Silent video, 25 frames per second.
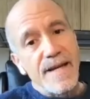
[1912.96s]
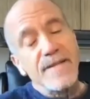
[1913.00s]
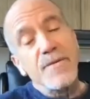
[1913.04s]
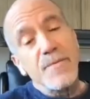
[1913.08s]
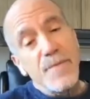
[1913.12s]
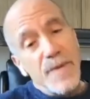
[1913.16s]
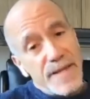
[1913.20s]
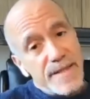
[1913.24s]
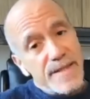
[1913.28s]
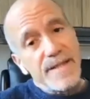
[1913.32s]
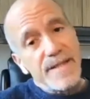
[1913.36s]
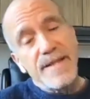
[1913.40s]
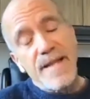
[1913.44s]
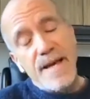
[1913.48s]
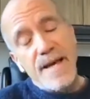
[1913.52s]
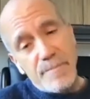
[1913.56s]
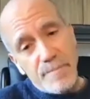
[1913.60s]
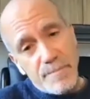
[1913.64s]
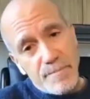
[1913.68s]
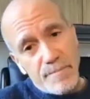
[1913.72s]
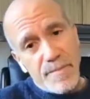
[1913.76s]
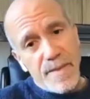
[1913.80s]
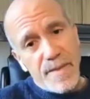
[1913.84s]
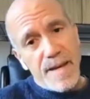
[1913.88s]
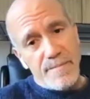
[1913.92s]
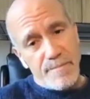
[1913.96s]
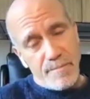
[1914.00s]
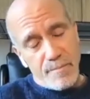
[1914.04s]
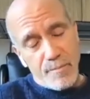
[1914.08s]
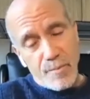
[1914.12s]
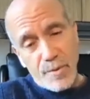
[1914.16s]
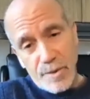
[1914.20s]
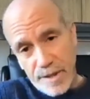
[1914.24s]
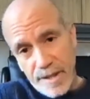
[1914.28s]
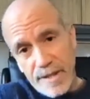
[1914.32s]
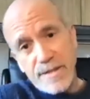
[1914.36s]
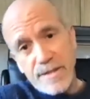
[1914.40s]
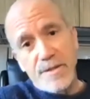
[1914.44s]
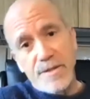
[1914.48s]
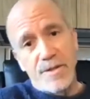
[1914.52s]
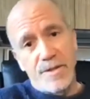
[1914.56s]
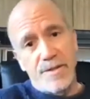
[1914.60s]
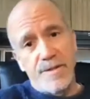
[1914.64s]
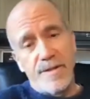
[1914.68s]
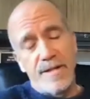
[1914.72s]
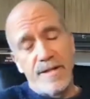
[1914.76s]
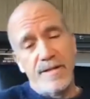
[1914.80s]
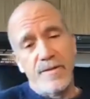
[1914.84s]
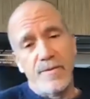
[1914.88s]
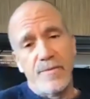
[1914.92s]
directed that
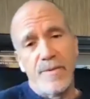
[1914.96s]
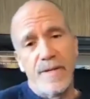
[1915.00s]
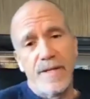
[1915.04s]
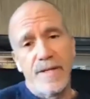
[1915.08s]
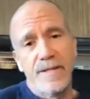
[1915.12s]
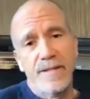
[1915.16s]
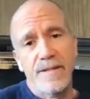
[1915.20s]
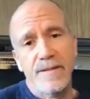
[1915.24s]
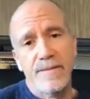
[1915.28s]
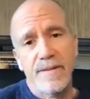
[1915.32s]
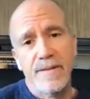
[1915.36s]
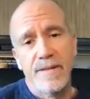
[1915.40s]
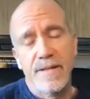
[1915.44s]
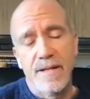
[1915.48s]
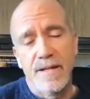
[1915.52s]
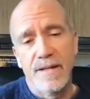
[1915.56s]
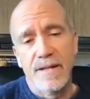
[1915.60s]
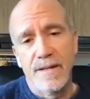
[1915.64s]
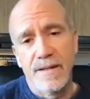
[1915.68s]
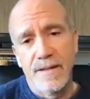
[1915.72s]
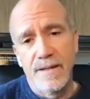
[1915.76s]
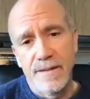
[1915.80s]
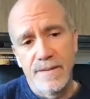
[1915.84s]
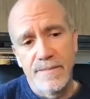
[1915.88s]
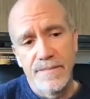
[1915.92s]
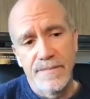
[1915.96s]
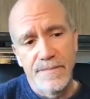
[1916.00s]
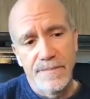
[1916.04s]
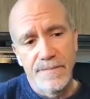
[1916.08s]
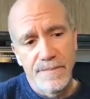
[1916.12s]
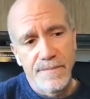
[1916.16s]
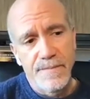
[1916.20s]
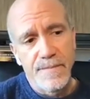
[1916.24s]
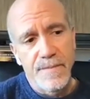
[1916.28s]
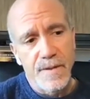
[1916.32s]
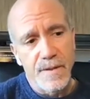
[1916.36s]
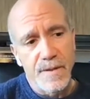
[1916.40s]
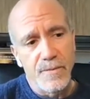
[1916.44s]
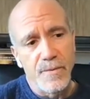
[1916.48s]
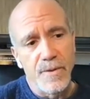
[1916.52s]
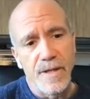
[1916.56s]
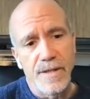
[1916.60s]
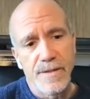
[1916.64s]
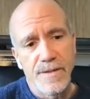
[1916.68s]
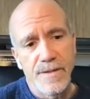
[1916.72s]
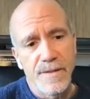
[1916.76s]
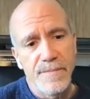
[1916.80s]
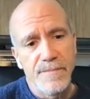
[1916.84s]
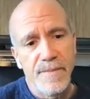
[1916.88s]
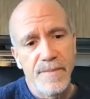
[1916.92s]
production. I directed The
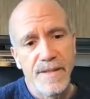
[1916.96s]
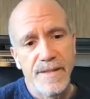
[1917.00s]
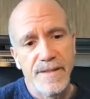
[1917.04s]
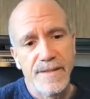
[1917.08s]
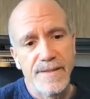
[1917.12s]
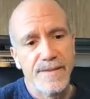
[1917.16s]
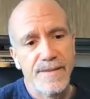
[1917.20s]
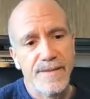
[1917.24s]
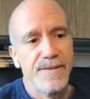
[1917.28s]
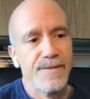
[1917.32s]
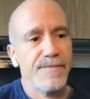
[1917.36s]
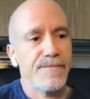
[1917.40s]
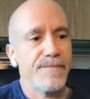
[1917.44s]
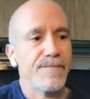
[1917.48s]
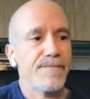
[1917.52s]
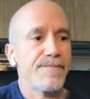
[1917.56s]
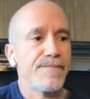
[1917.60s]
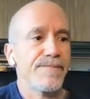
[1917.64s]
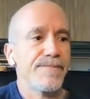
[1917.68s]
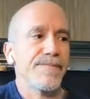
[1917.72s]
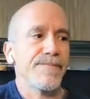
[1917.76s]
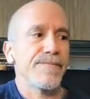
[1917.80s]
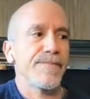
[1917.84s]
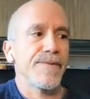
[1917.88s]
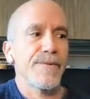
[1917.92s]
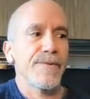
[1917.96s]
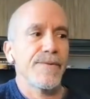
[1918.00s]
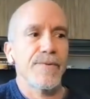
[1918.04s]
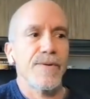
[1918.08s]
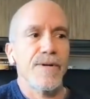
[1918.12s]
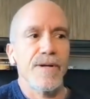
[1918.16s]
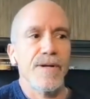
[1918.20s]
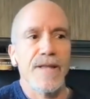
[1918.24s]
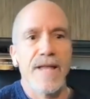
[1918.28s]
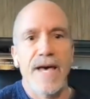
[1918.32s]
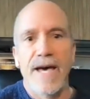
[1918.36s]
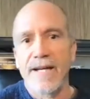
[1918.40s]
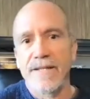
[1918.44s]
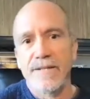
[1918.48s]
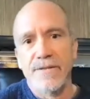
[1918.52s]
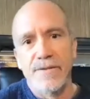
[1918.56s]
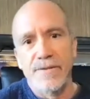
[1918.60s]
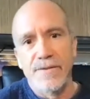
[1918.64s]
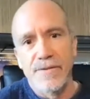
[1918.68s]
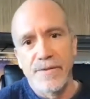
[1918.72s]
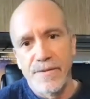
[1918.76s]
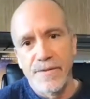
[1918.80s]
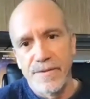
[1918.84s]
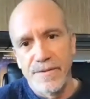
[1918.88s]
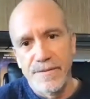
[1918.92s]
Crossing because we were all
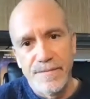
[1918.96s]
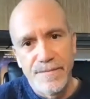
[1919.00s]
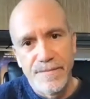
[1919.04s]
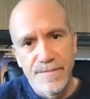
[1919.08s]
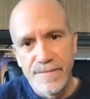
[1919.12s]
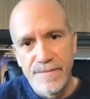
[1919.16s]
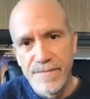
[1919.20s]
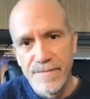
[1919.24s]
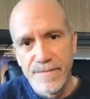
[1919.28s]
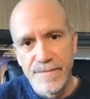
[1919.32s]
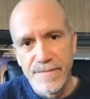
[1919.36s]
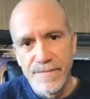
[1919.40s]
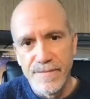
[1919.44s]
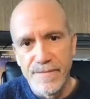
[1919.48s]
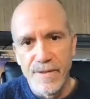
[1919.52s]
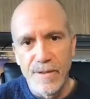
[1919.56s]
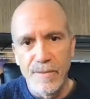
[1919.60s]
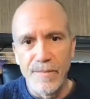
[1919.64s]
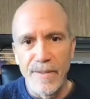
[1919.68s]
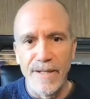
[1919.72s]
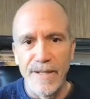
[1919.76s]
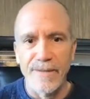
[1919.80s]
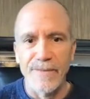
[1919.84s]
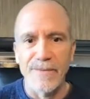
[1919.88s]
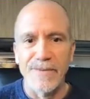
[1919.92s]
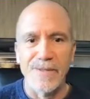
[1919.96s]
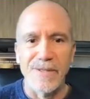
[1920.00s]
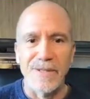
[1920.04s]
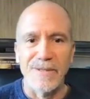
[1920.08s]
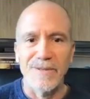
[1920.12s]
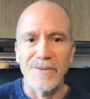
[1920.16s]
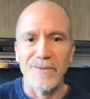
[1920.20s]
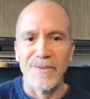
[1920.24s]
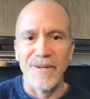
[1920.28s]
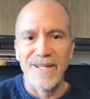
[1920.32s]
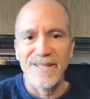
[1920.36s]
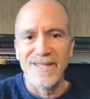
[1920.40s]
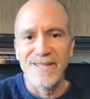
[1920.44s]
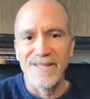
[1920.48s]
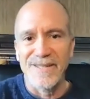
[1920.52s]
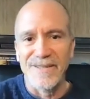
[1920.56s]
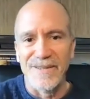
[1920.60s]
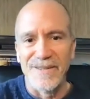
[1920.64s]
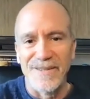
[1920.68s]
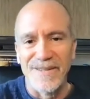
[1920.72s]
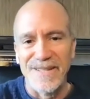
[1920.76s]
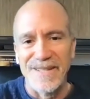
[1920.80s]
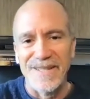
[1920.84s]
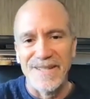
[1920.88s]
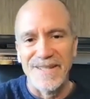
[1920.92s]
actors. Nobody was a
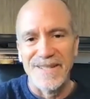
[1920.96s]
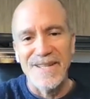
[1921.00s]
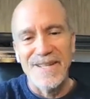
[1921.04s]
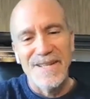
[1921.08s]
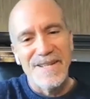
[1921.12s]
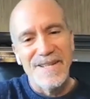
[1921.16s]
director and